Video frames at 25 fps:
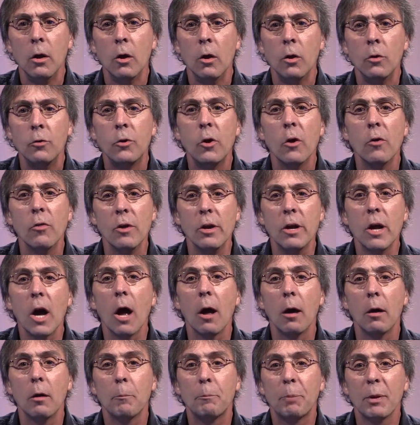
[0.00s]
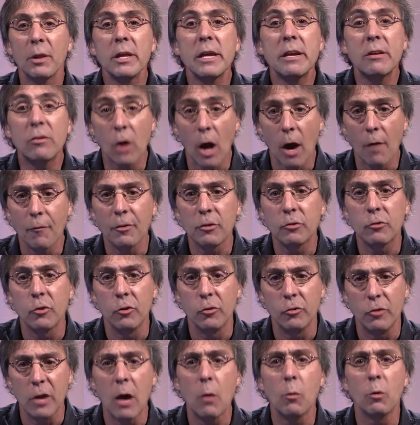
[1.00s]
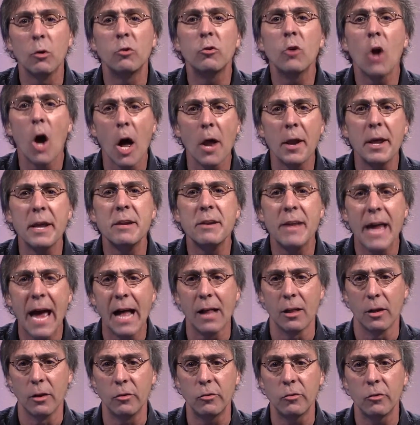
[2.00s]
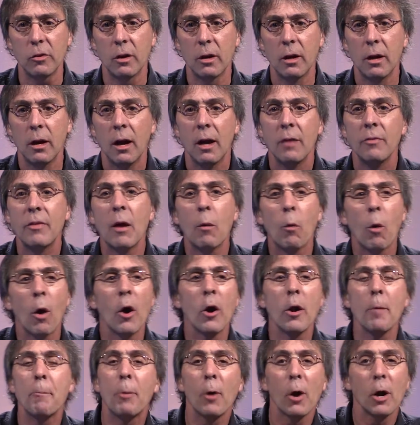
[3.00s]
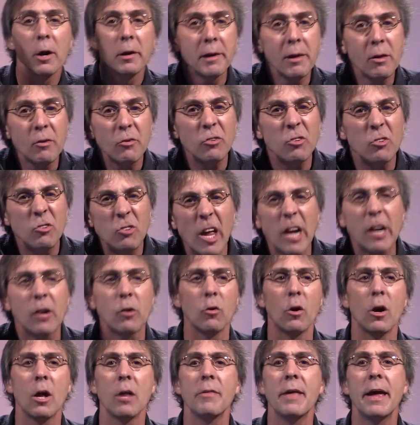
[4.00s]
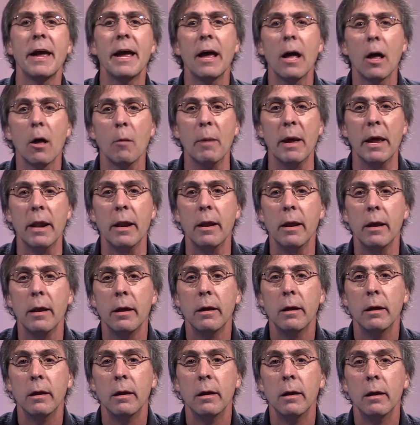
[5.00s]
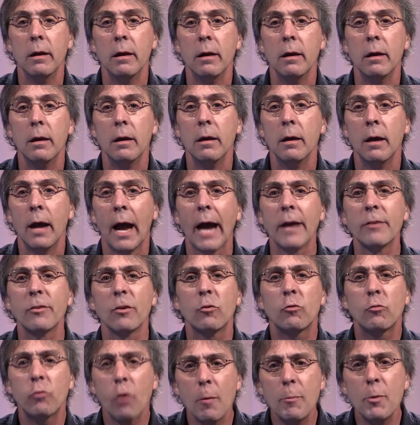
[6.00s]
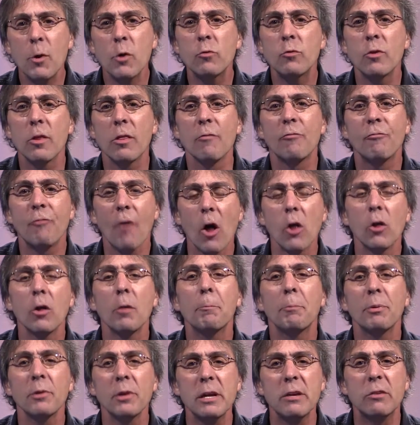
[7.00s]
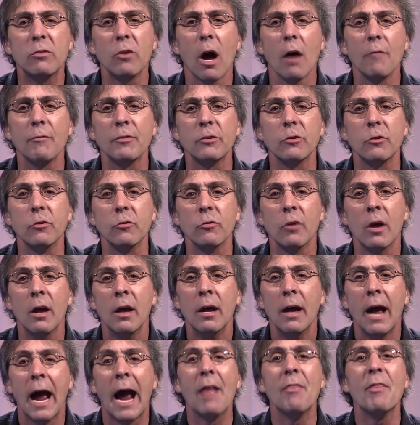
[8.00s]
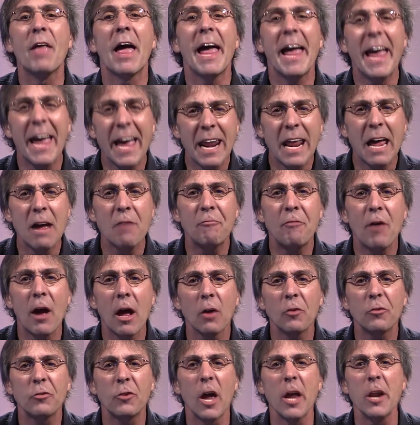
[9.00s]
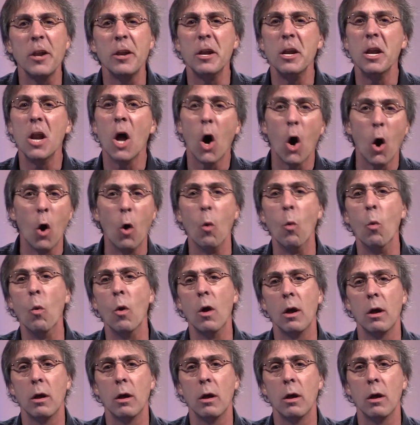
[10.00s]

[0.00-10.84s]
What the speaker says: to the police officers that were shot in Dallas. They wanted to put a little sticker on their helmet as a tribute to the fallen police officers. And the NFL said no.